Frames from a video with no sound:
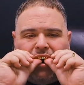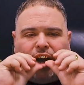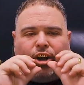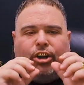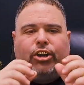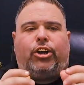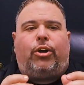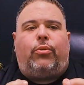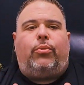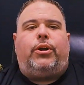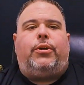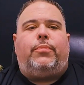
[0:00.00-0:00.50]

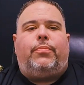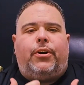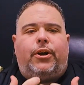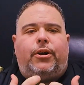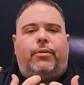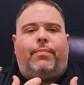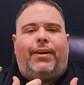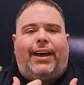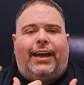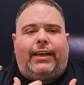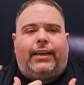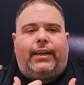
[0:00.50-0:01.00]
so when you put it
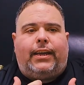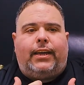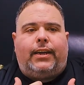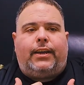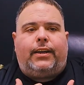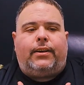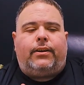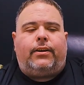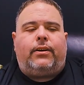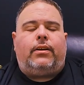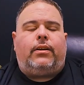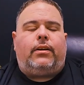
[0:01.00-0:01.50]
back
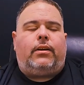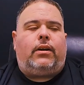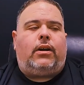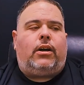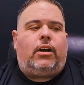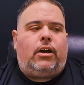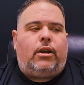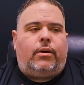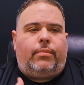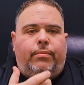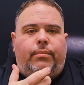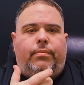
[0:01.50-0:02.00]
in,
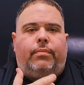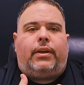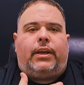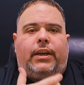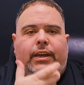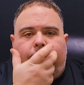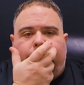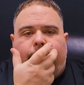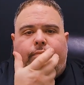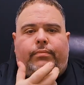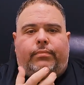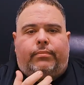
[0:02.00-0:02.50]

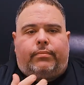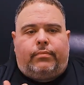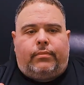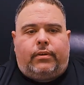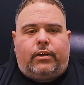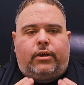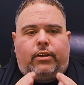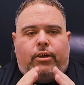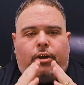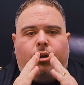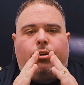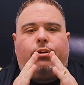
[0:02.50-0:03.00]
it
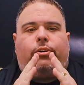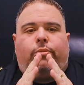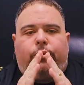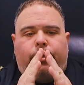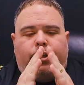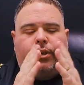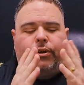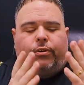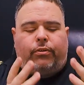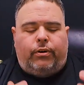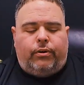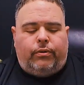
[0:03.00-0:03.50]
goes with
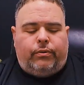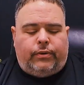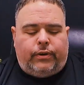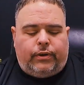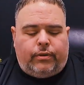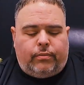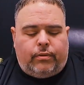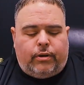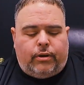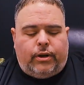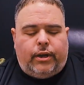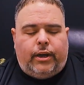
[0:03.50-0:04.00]
the grooves,
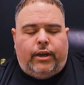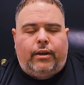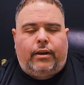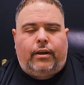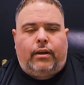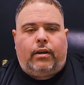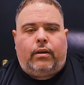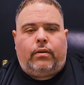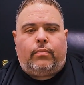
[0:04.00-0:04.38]
okay?